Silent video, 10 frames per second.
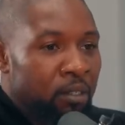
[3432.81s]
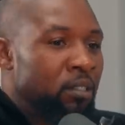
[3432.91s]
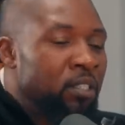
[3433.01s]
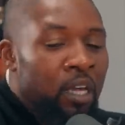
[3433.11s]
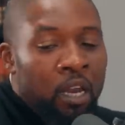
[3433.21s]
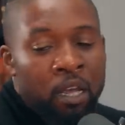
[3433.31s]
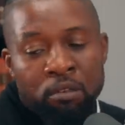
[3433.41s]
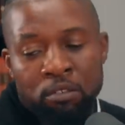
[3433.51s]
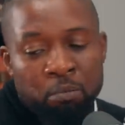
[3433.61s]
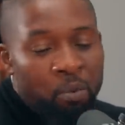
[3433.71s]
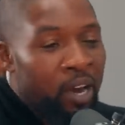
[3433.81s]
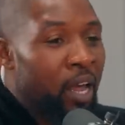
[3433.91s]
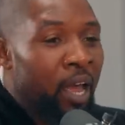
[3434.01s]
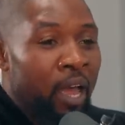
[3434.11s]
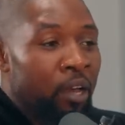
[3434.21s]
say they
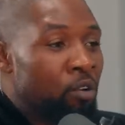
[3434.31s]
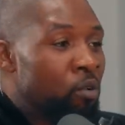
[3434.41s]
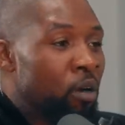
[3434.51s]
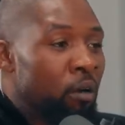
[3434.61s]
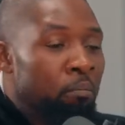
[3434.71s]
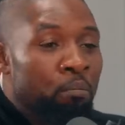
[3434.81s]
sprained their ankle or